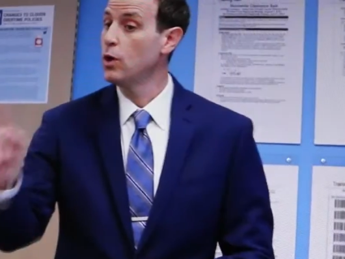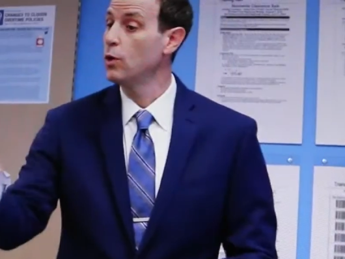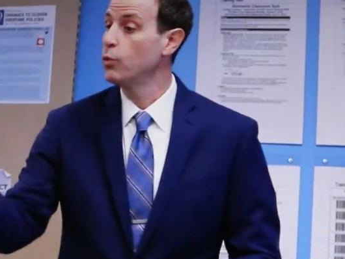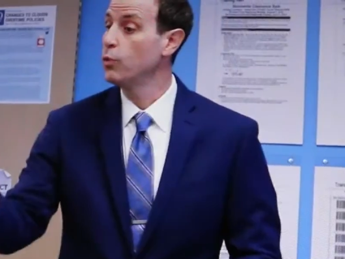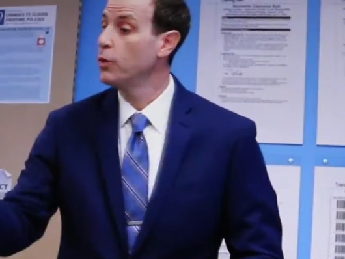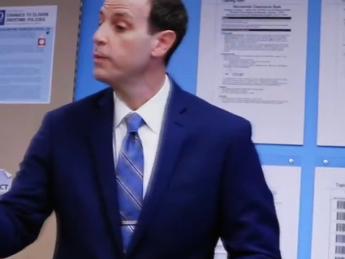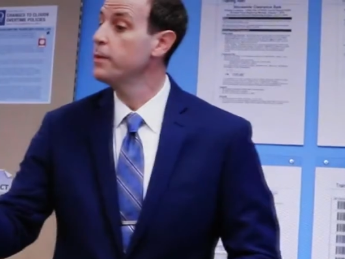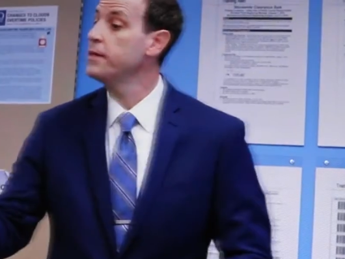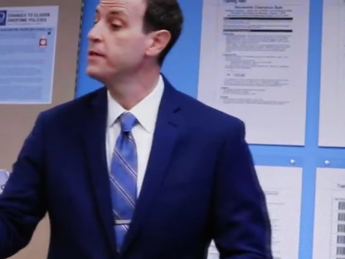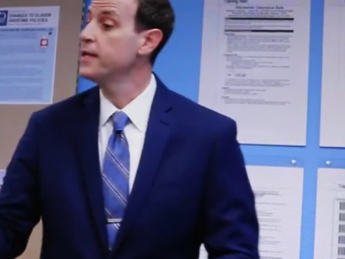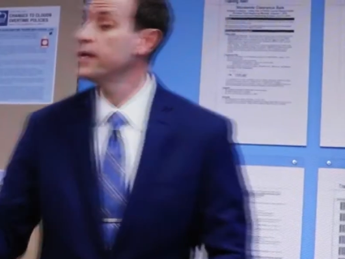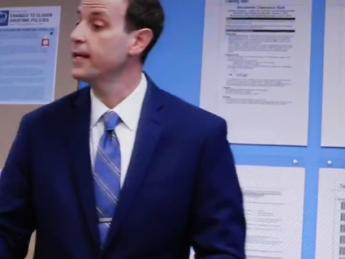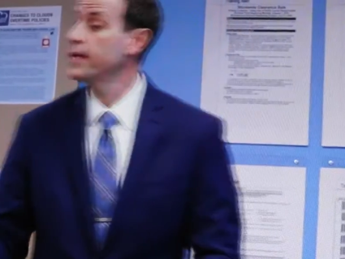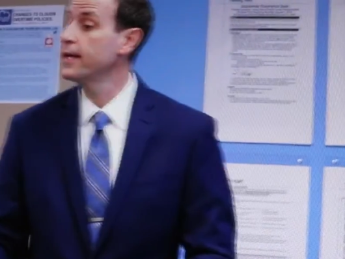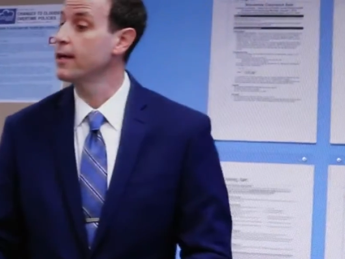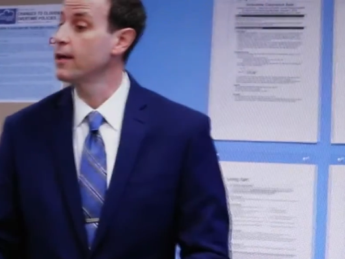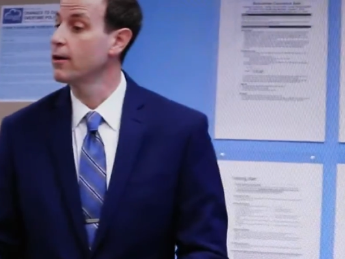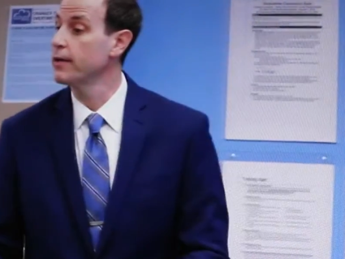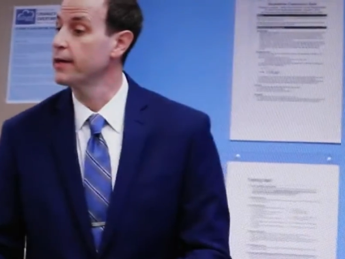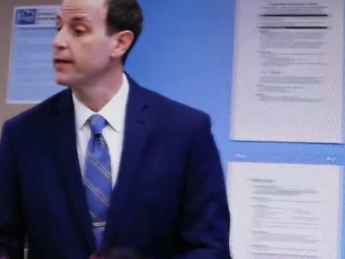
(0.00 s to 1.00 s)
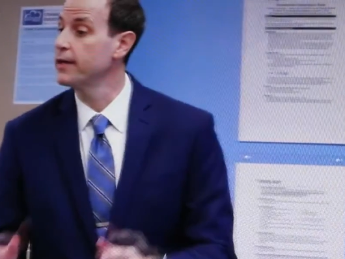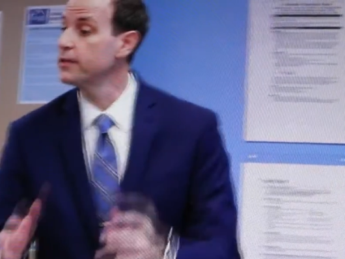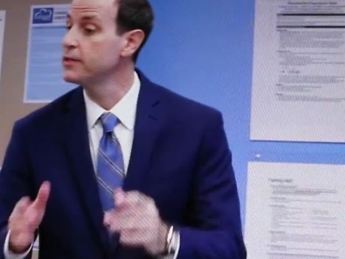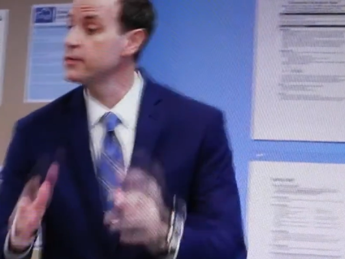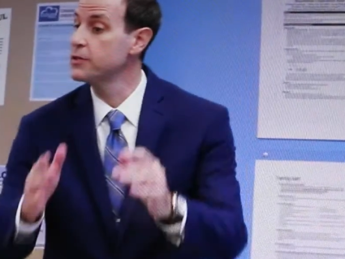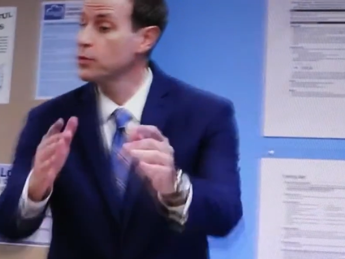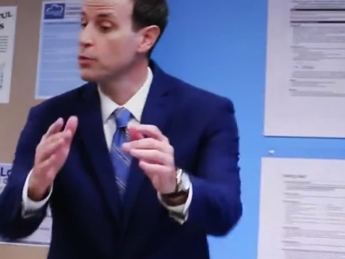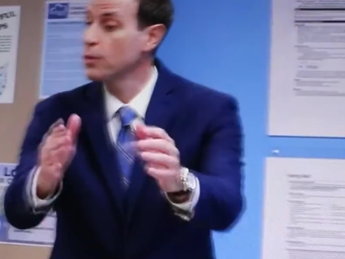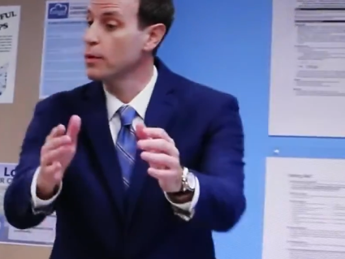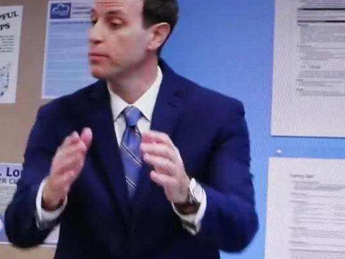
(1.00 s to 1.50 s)
No, we'll be taking our
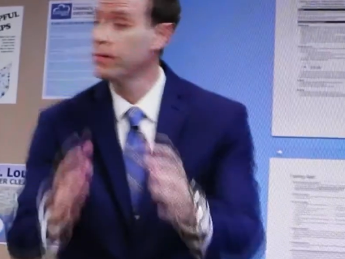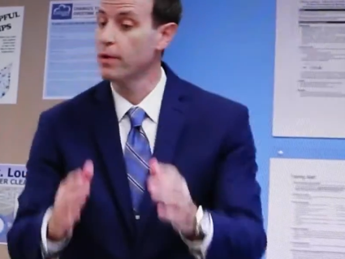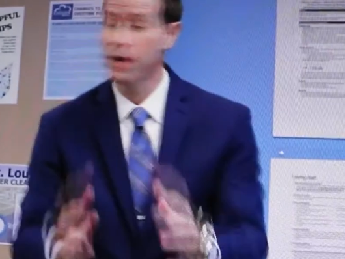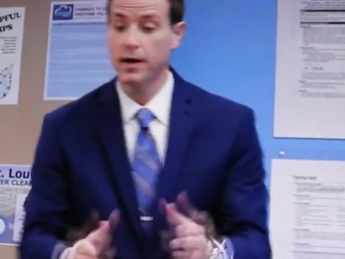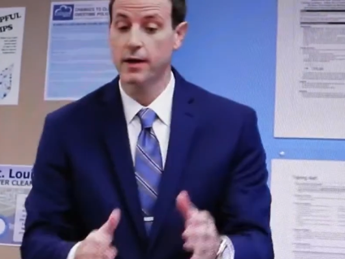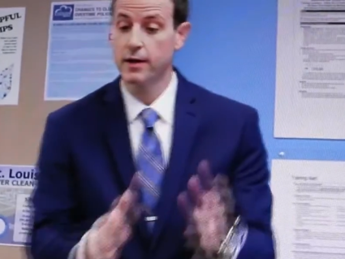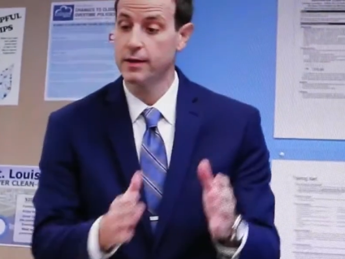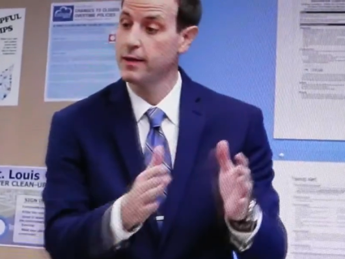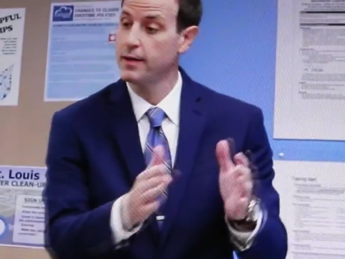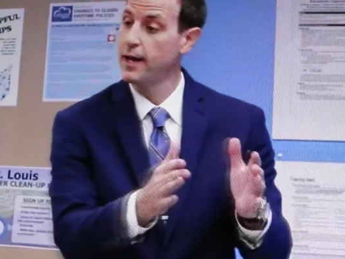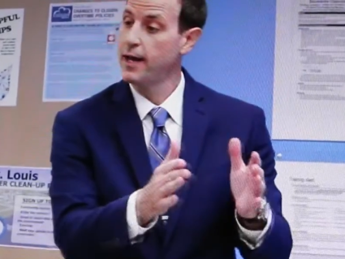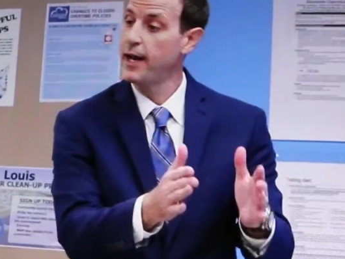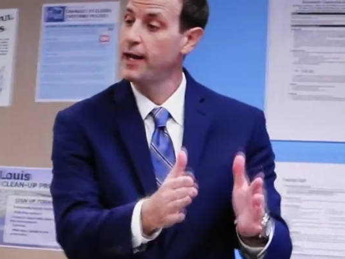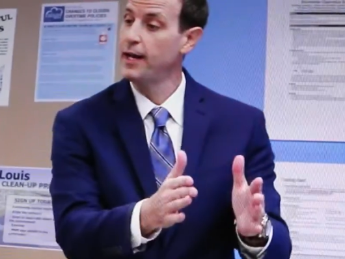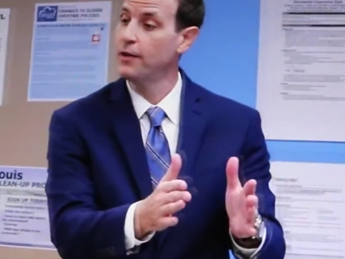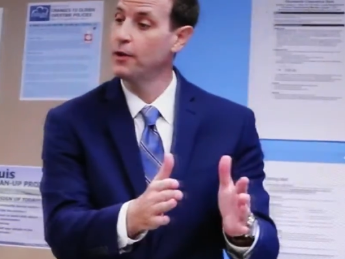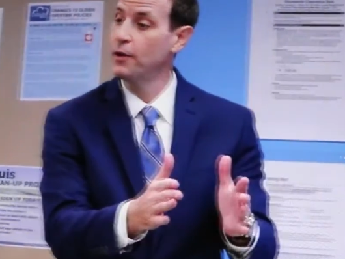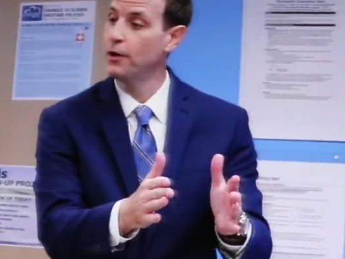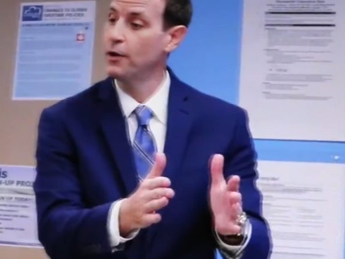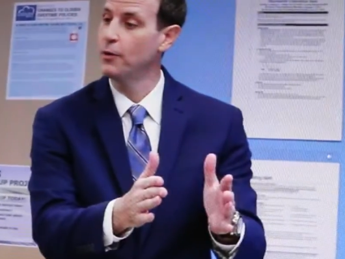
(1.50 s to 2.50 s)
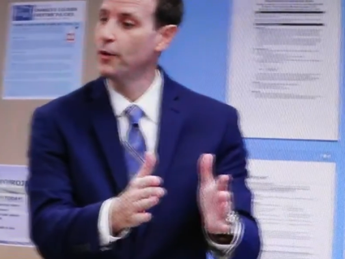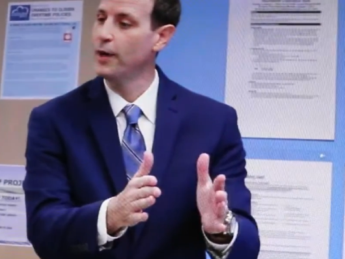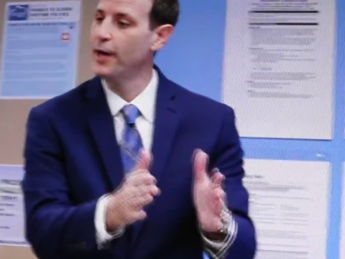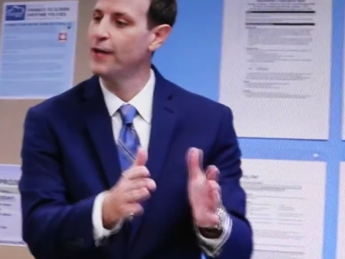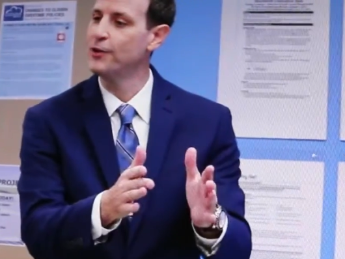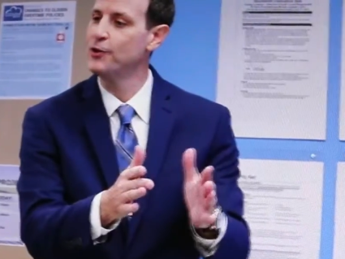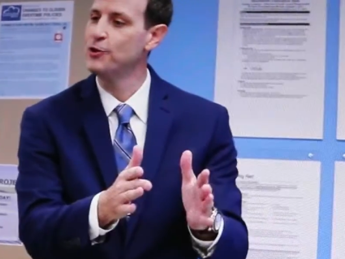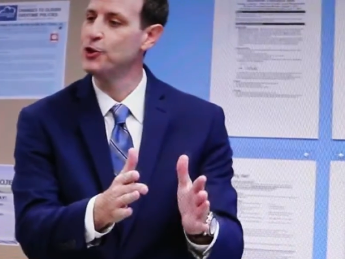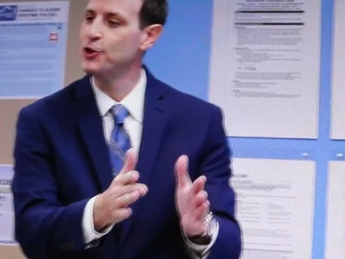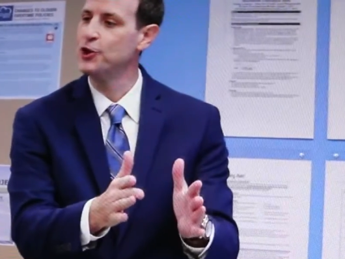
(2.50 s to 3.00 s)
in-store product, Evo,
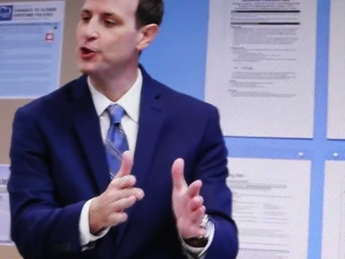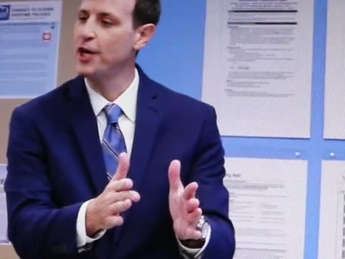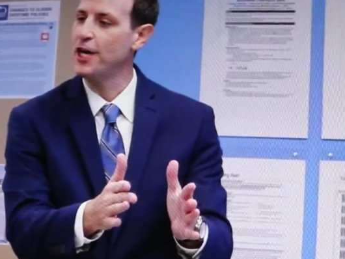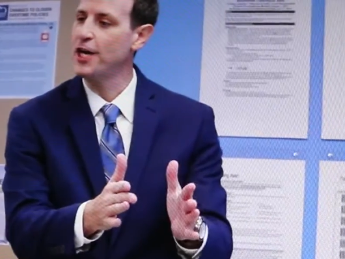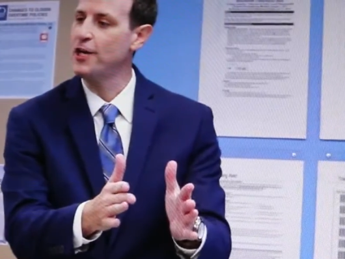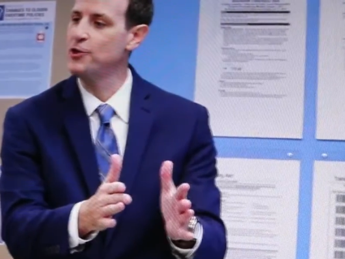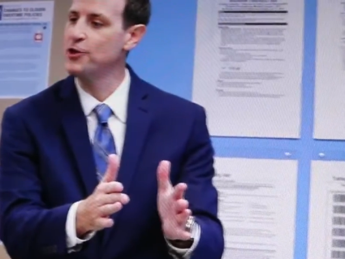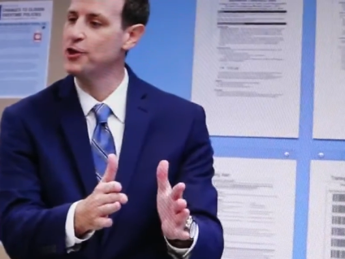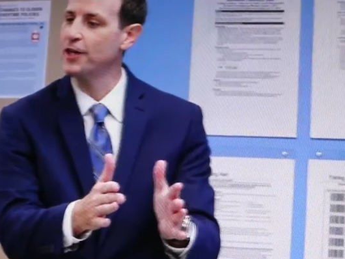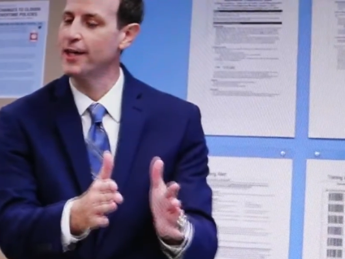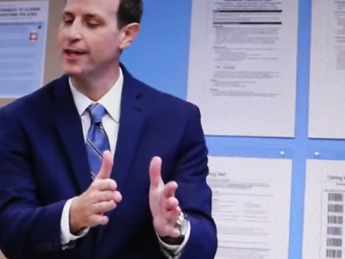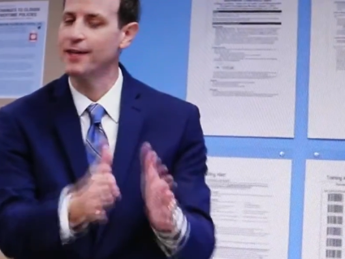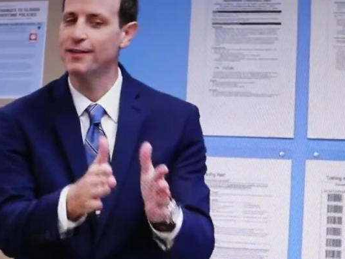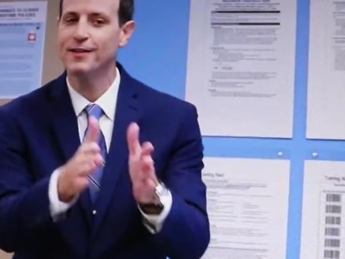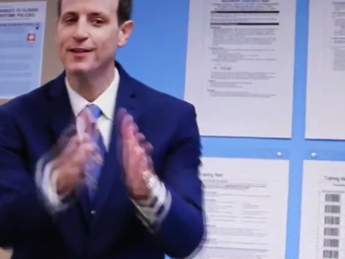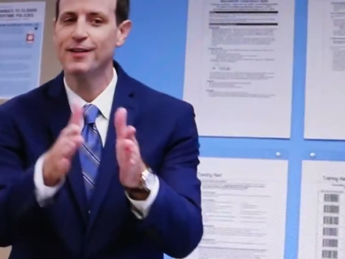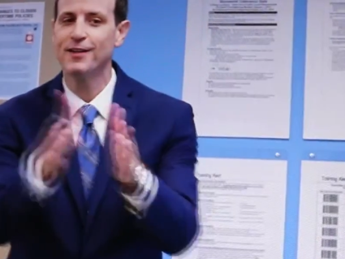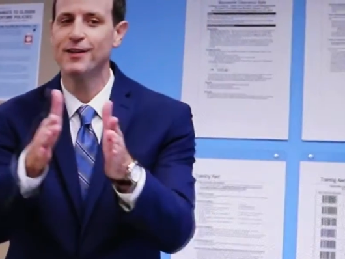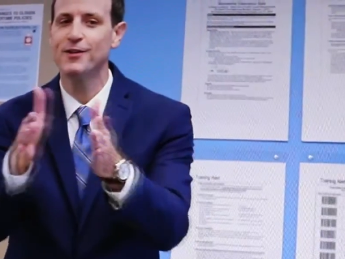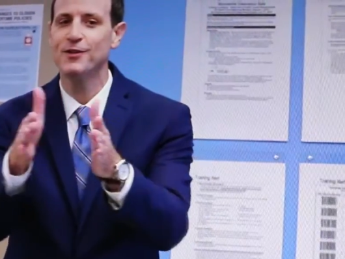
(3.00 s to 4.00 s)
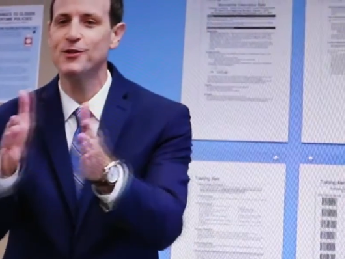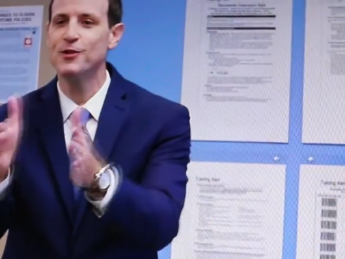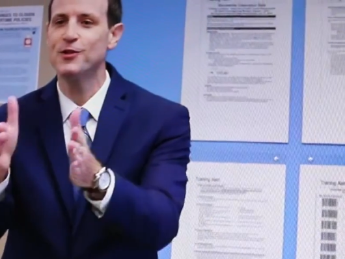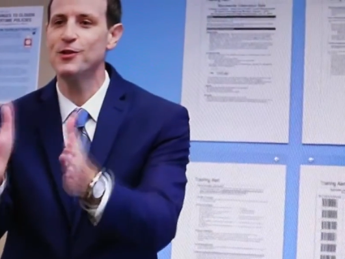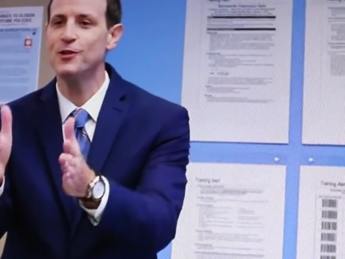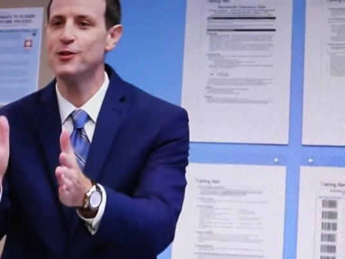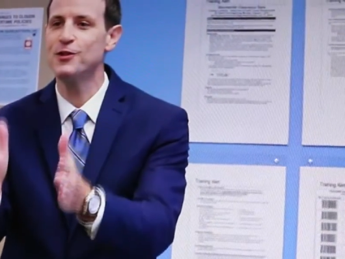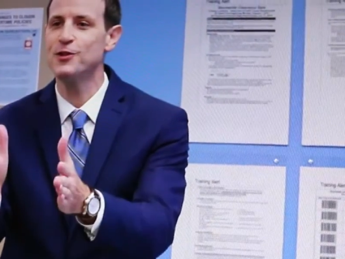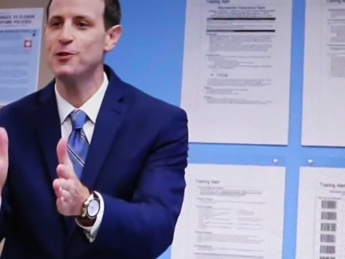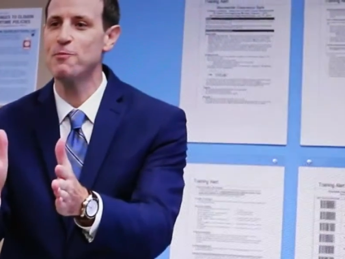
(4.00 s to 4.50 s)
and changing it
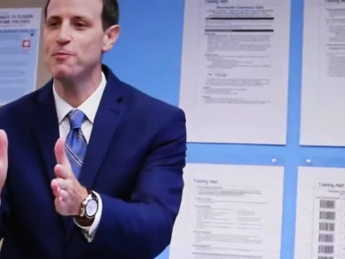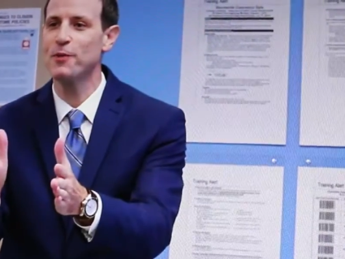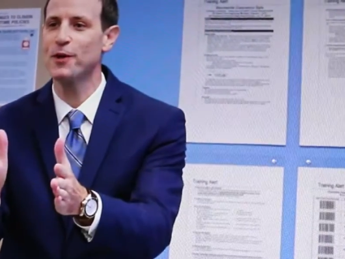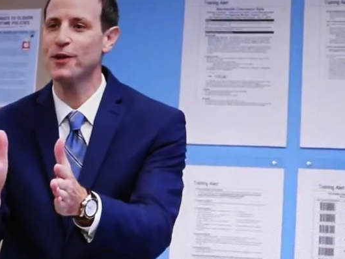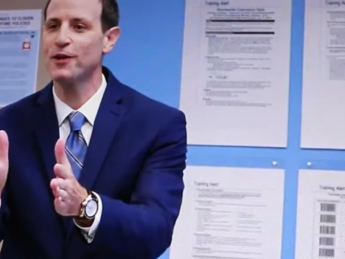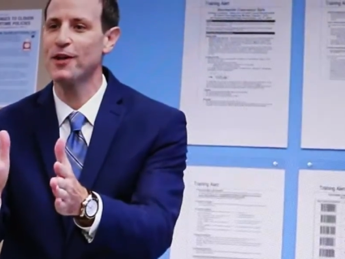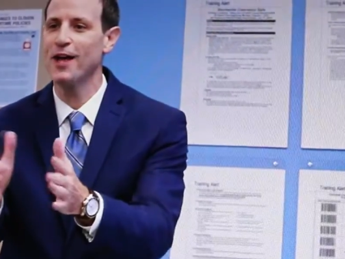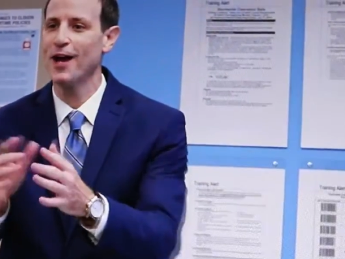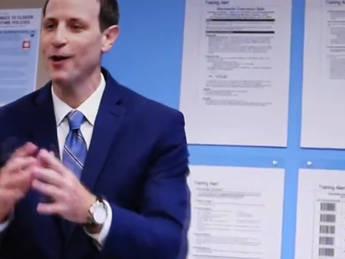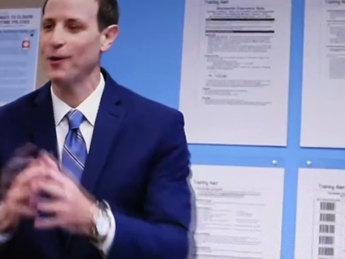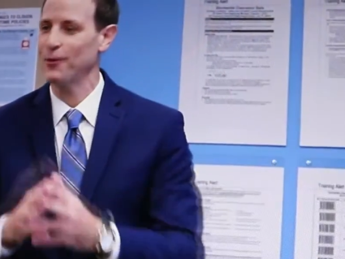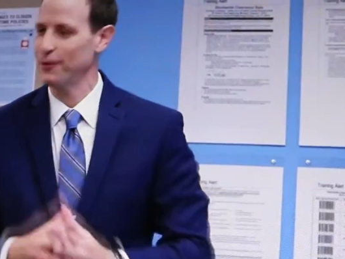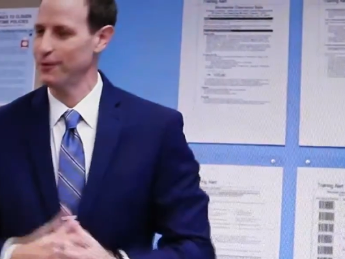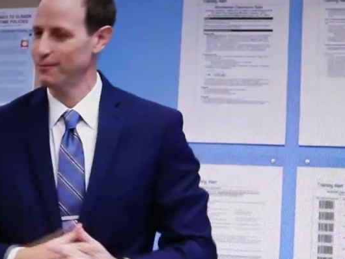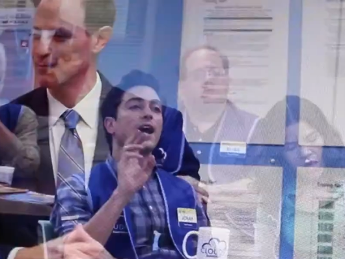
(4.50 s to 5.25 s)
to SuperCloud.